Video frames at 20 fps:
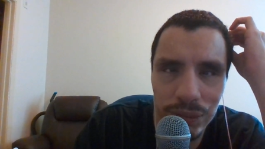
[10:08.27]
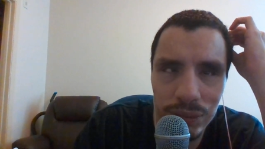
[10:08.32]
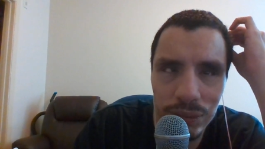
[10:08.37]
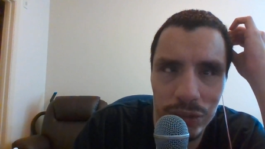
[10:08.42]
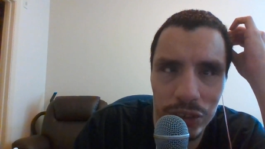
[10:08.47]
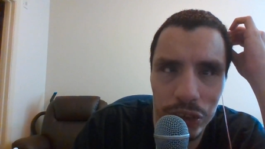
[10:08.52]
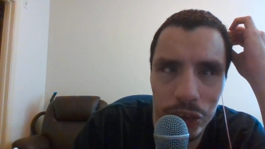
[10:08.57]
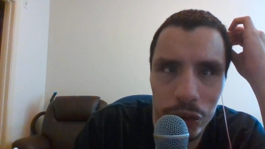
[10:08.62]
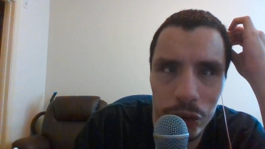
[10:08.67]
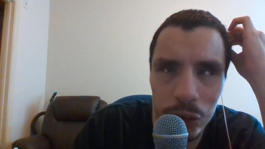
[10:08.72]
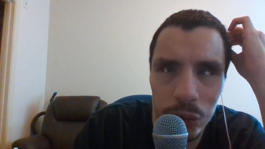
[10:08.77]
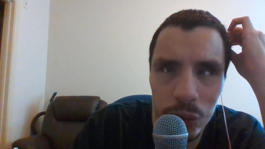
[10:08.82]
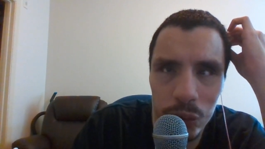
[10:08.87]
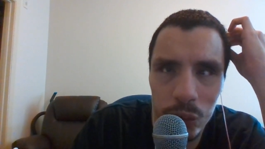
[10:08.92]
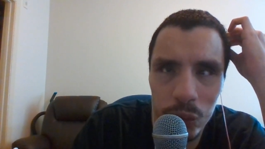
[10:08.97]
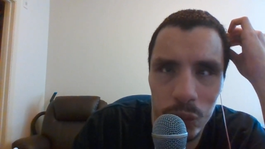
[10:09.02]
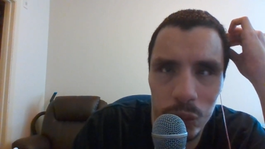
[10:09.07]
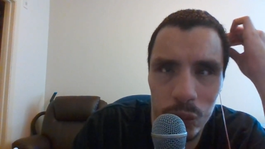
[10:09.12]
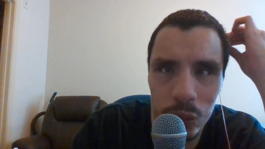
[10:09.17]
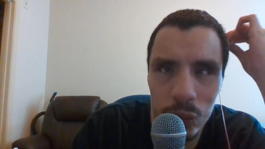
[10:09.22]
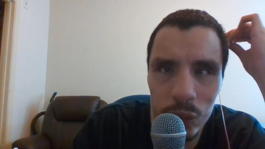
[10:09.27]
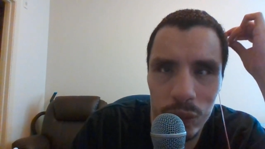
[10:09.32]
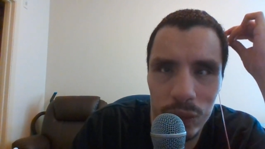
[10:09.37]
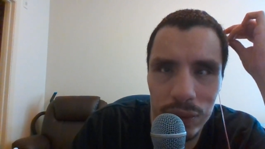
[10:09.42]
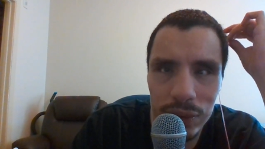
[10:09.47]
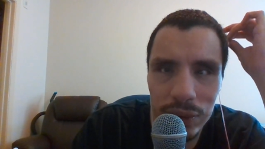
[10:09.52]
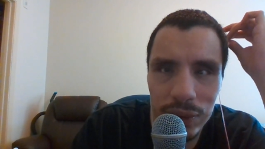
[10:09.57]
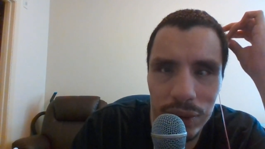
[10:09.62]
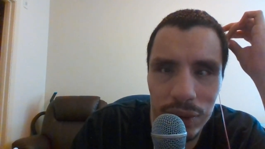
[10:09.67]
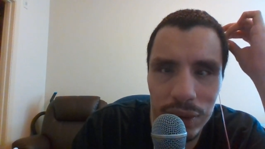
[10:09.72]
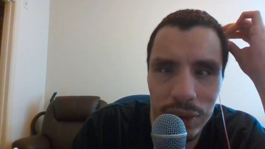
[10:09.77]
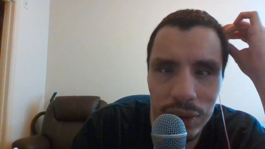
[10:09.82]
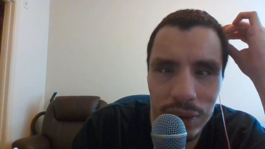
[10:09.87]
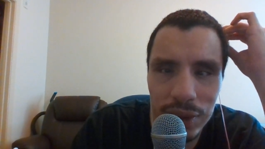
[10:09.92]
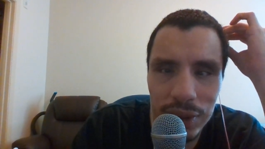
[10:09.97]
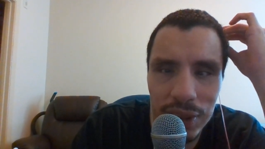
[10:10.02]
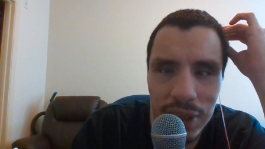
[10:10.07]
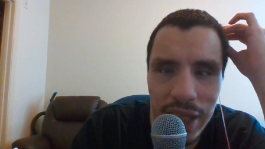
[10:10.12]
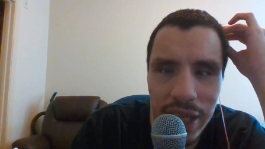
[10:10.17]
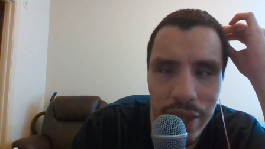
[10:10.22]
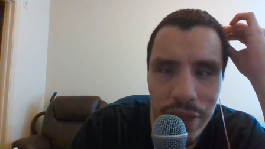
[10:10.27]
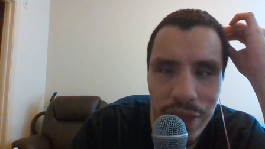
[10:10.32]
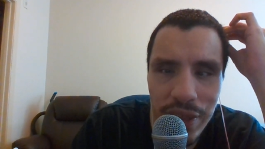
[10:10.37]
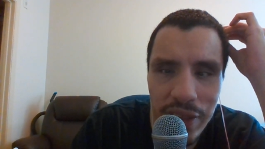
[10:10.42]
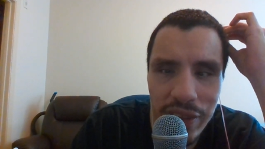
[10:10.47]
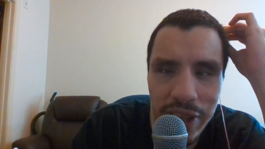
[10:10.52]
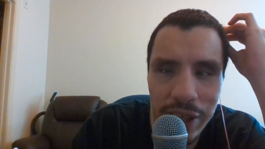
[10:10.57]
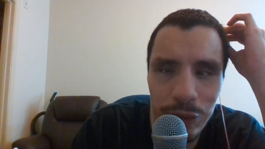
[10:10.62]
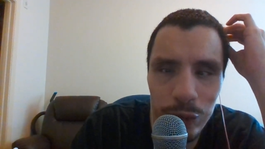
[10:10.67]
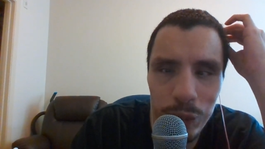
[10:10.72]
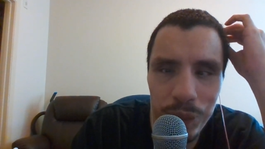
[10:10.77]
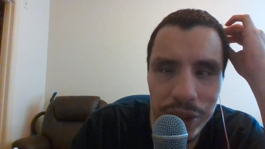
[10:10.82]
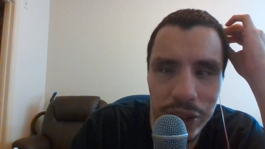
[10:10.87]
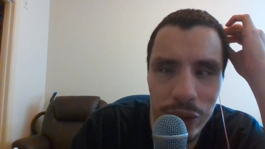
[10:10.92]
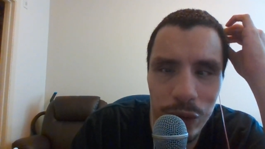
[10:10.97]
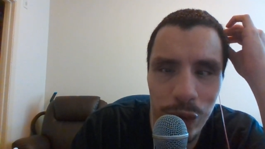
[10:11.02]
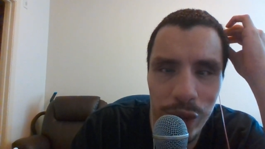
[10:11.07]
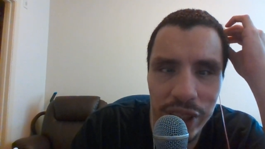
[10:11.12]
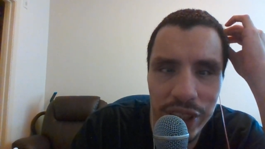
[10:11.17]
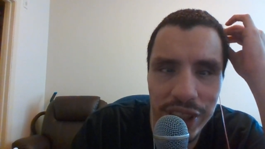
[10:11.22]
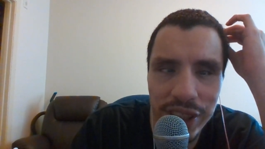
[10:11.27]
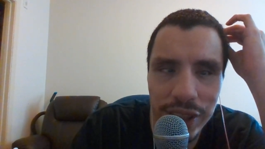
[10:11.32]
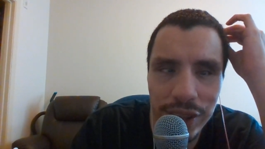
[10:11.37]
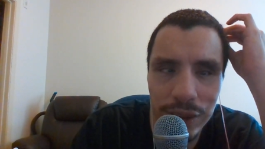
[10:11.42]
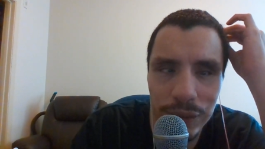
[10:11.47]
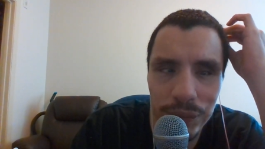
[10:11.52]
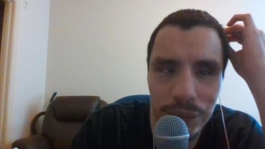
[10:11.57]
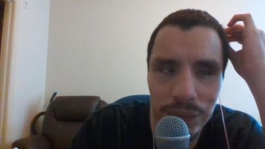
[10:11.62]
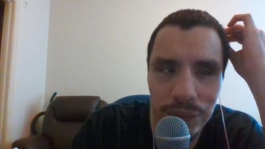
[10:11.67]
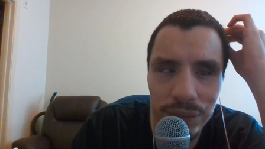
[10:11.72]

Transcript: So I think that would be a good idea.